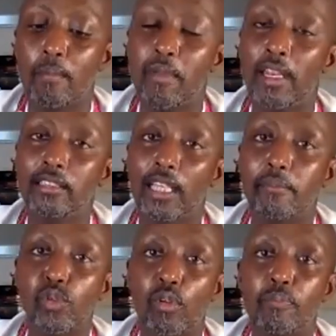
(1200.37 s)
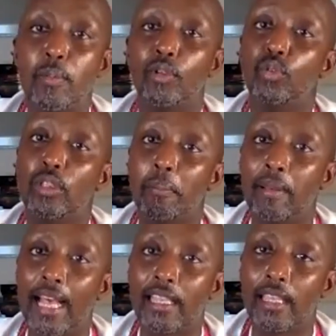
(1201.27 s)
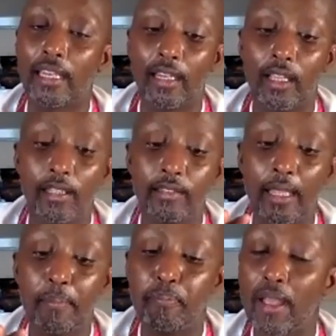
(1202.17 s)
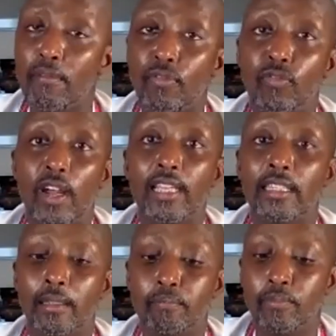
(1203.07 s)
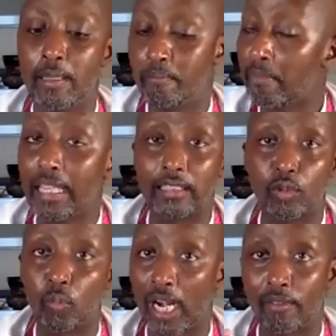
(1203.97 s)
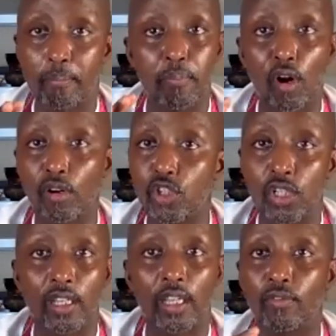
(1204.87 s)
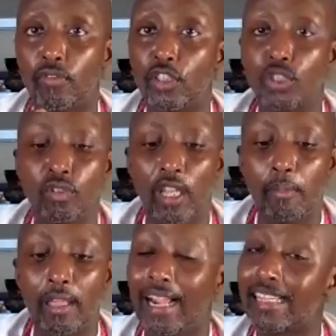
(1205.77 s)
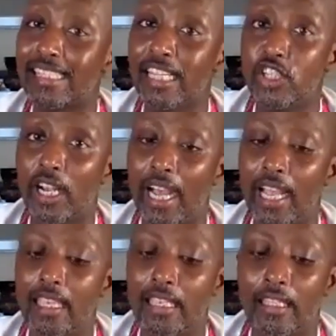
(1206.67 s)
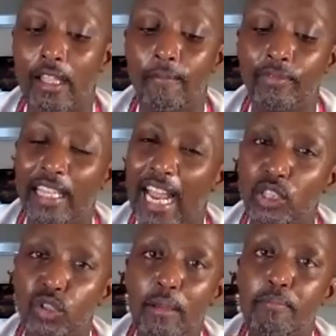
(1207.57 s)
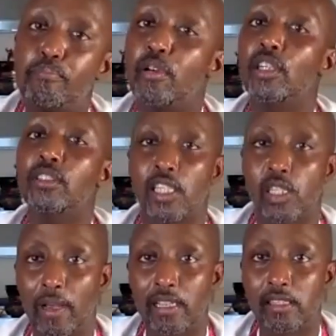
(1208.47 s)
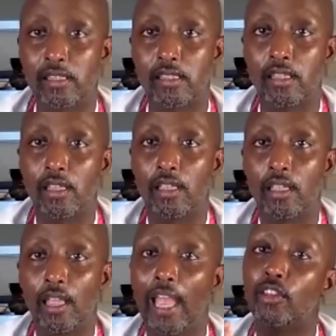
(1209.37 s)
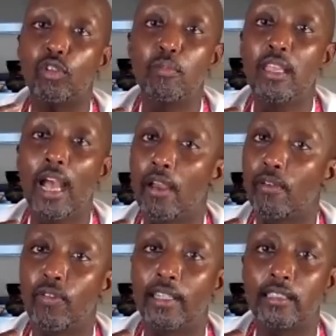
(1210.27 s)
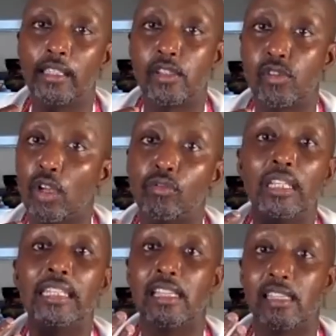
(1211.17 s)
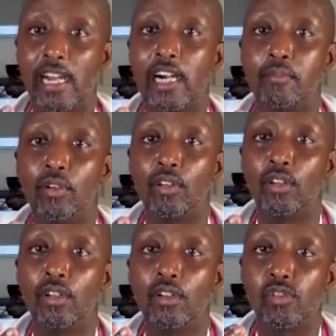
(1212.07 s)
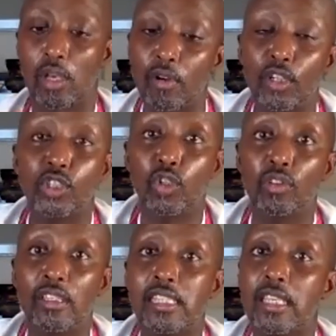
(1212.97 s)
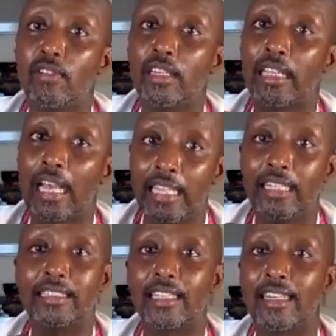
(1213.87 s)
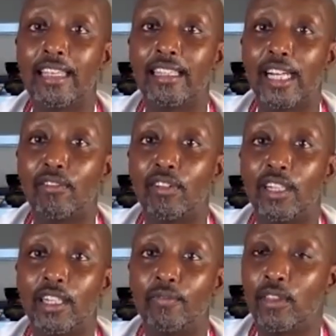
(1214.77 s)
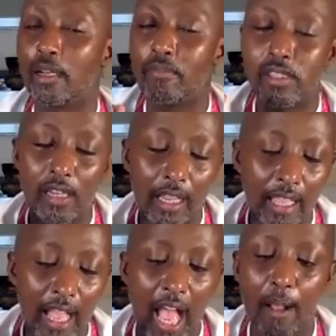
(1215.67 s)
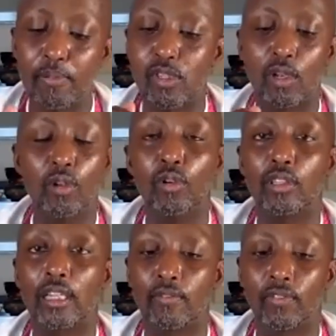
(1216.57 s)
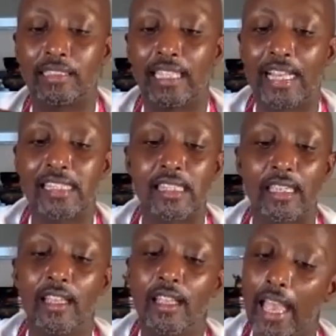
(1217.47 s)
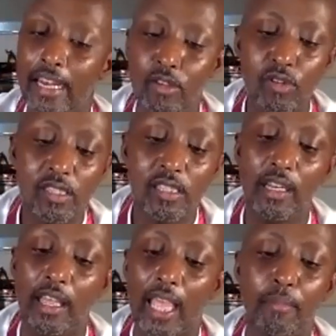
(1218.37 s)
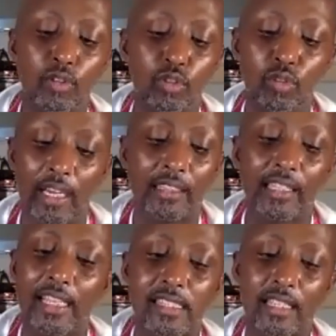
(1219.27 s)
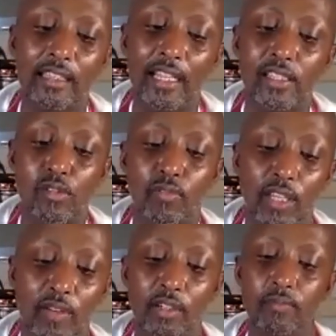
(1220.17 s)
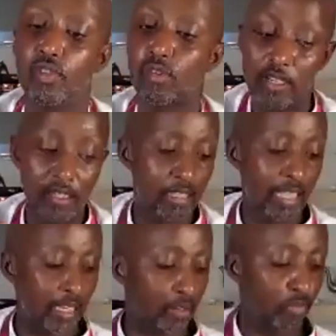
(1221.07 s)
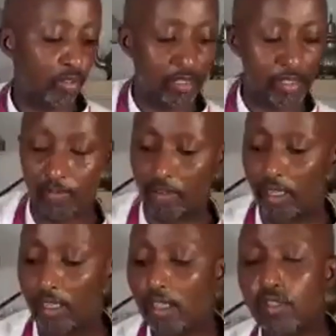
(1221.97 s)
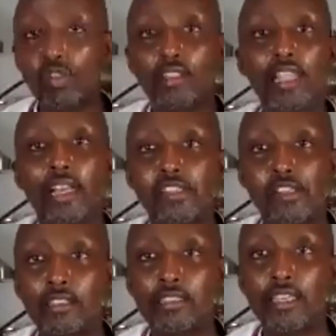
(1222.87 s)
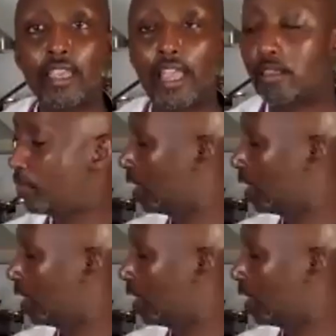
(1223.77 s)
Many times when people do the blackening, they pan fry the, the meat, whatever, pork, chicken, fish, you name it, at such a high heat, they actually burn the spices. Yeah. And I find that it's not really desirable. So I'm gonna show this evening a little technique that I've learned that it's like absolutely fantastic and you're still able to get a tons and tons of flavor. So here's the duck for this evening. So the duck is gonna take eight